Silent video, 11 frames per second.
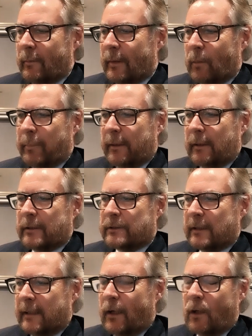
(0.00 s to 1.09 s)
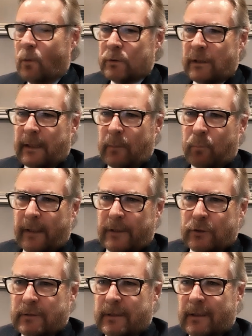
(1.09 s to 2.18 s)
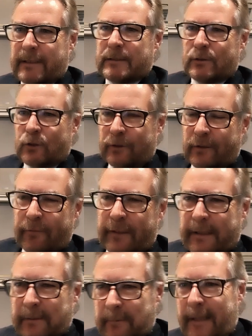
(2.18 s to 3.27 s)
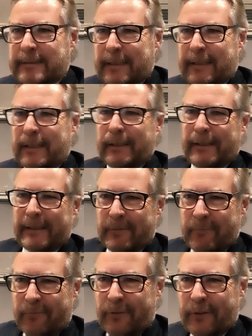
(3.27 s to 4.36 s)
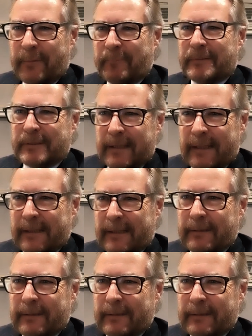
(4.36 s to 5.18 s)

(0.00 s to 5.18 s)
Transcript: Well, Bill, it's uh, always a great pleasure to listen to your very articulate and informed uh,